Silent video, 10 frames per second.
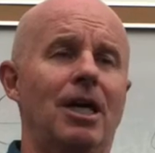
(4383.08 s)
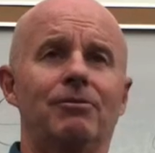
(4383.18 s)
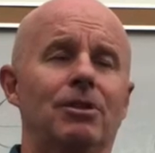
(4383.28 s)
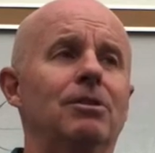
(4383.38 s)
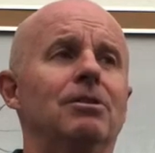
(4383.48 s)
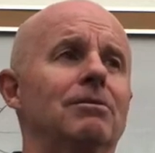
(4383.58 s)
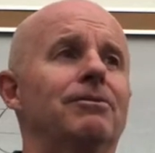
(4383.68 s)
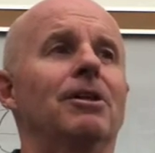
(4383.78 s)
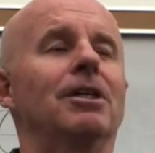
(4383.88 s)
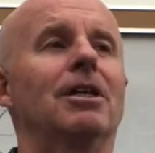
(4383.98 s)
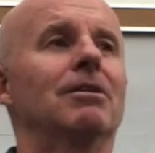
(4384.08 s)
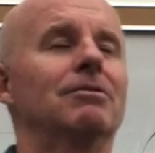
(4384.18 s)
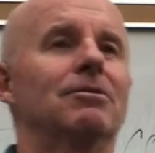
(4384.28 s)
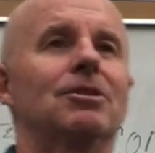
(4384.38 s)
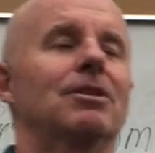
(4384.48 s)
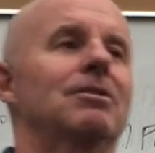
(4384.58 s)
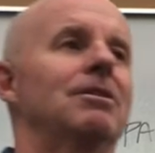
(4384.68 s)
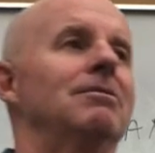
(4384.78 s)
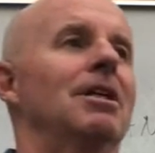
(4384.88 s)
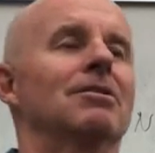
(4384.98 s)
afternoon for, you know,
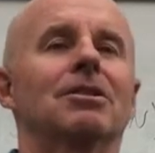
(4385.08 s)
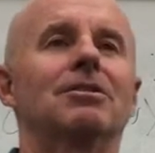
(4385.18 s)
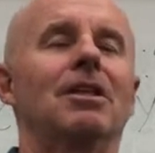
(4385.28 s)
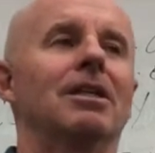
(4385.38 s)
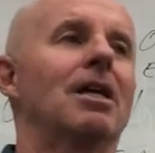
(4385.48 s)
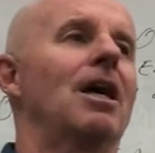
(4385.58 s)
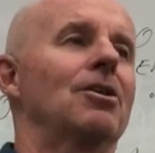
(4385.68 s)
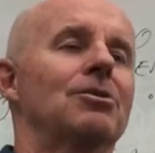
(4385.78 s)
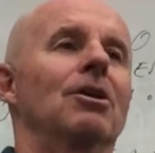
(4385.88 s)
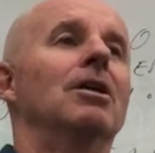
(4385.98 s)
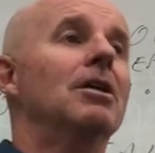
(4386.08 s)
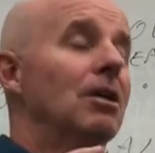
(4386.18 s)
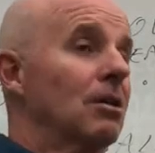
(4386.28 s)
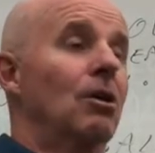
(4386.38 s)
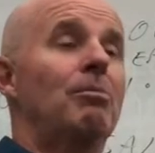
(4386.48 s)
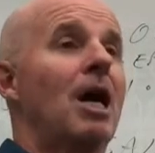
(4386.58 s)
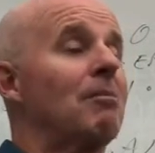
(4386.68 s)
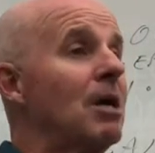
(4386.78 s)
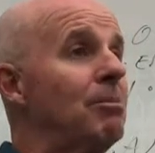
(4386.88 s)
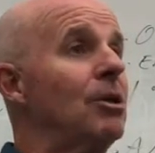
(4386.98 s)
$69, or go buy
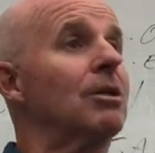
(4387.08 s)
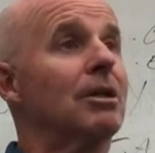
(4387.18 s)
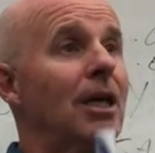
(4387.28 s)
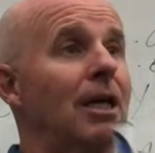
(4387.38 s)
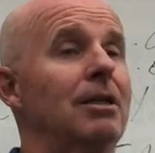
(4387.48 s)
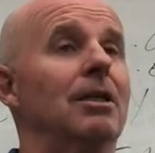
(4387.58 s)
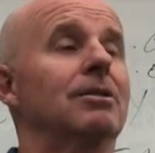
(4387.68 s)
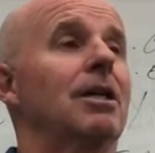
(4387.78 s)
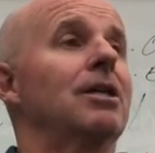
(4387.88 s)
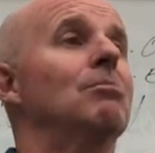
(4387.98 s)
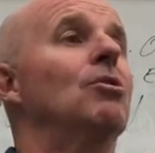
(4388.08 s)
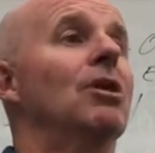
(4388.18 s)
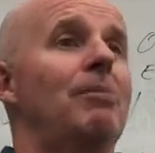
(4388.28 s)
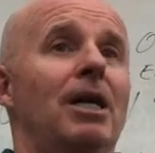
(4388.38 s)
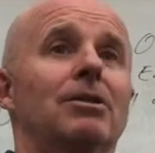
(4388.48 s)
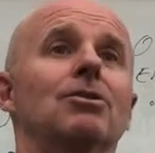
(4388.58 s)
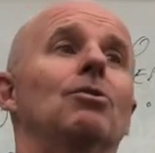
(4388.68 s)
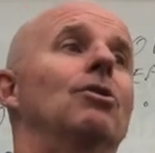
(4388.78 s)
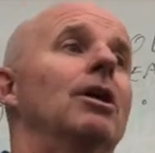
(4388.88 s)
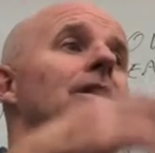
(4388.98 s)
my book, and it'll tell you more about this,
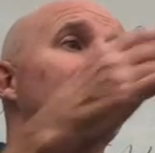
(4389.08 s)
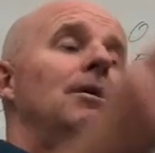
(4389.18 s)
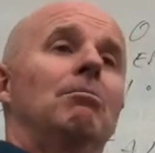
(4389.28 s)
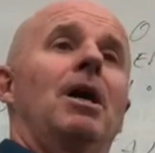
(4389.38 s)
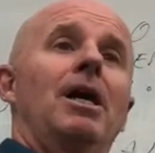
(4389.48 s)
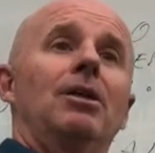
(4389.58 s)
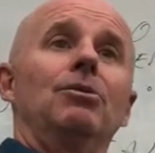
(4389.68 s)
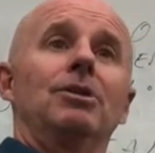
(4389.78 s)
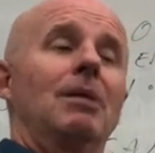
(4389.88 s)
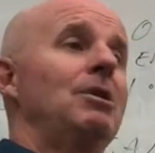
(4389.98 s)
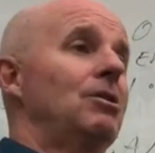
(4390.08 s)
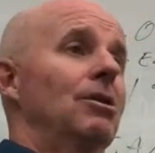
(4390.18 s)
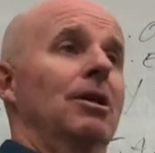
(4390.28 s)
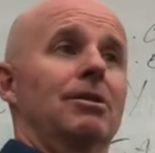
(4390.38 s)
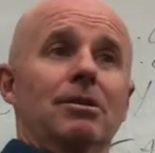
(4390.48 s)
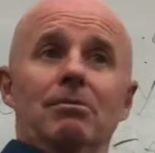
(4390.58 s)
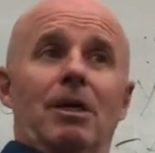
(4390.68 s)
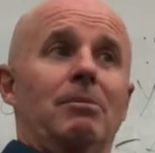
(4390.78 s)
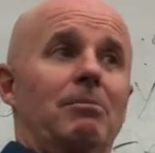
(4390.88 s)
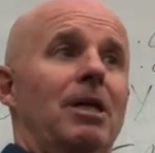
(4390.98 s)
or my Udemy course is
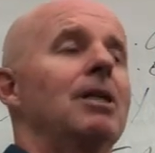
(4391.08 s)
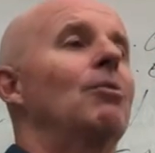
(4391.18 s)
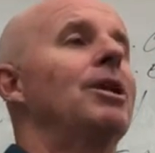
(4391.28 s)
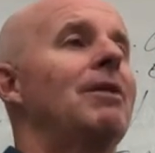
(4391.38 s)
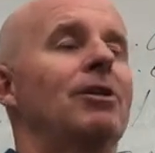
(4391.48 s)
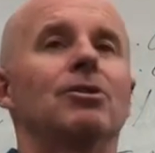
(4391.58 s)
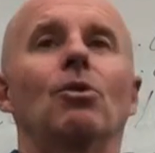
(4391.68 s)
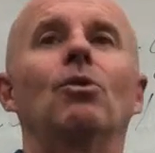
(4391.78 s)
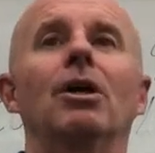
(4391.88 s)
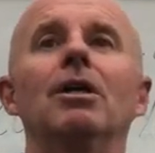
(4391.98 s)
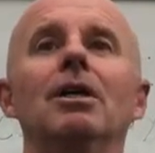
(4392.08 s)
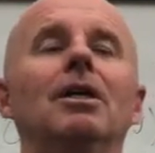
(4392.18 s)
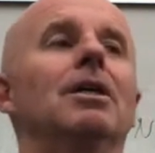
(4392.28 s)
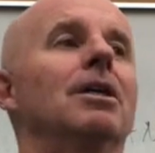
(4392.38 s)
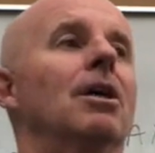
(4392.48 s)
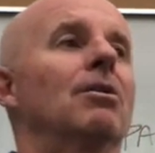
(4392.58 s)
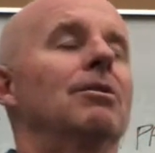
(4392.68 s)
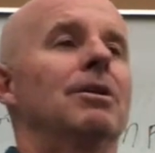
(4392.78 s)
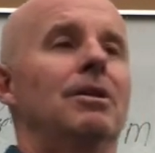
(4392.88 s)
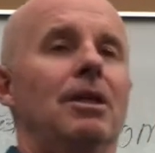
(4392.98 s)
blah, blah, blah, you know, whatever it is, or, you
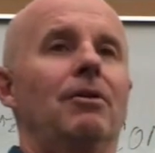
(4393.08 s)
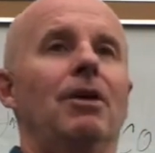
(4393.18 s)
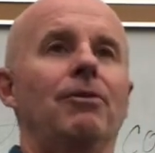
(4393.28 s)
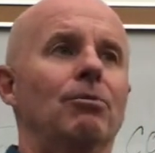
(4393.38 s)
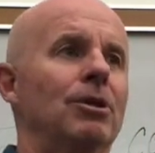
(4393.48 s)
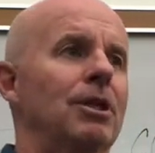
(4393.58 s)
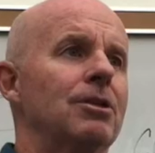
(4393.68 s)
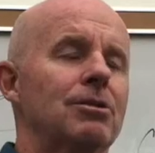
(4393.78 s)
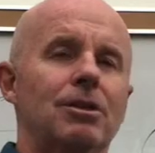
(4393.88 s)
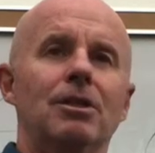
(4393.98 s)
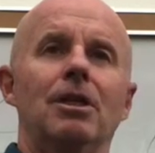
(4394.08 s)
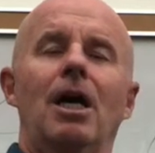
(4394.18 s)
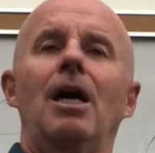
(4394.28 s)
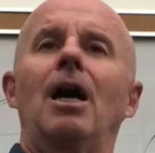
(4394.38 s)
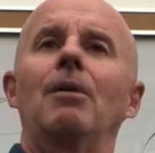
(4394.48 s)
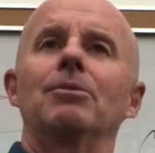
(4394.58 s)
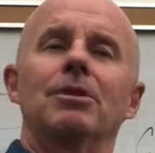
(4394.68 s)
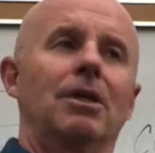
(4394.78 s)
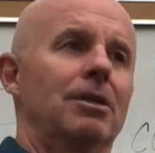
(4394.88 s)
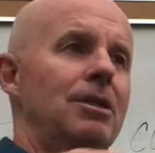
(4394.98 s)
know, if you're really interested, I'm
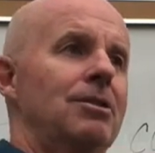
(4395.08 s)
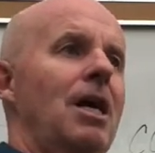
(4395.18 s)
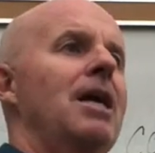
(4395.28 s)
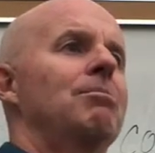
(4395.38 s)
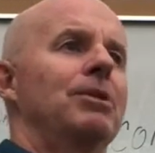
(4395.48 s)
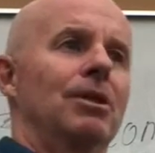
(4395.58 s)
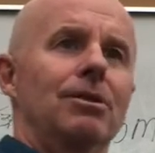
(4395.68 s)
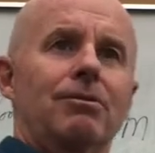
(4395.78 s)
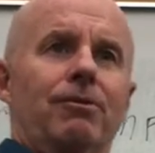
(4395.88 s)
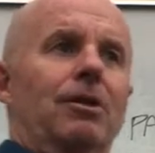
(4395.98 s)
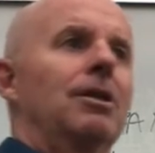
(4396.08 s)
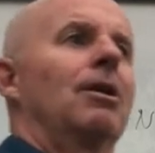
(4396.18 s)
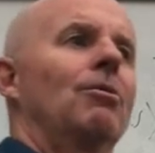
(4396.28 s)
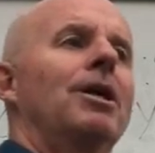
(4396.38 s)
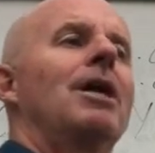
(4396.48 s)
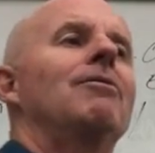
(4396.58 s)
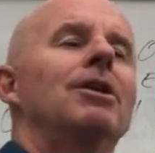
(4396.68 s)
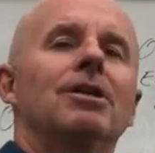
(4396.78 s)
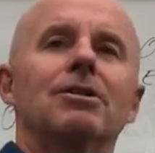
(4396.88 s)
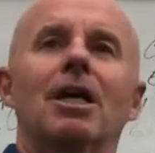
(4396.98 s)
selling these diet pills for, you know, whatever
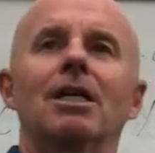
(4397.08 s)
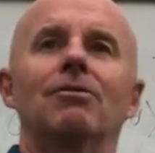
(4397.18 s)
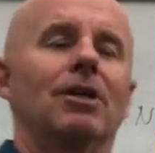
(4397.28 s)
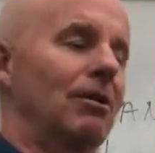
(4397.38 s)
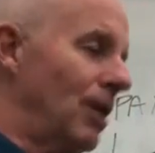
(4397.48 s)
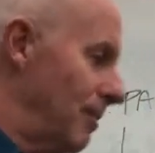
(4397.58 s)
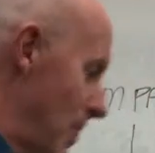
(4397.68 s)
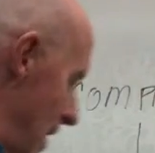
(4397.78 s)
it is kind of thing, right?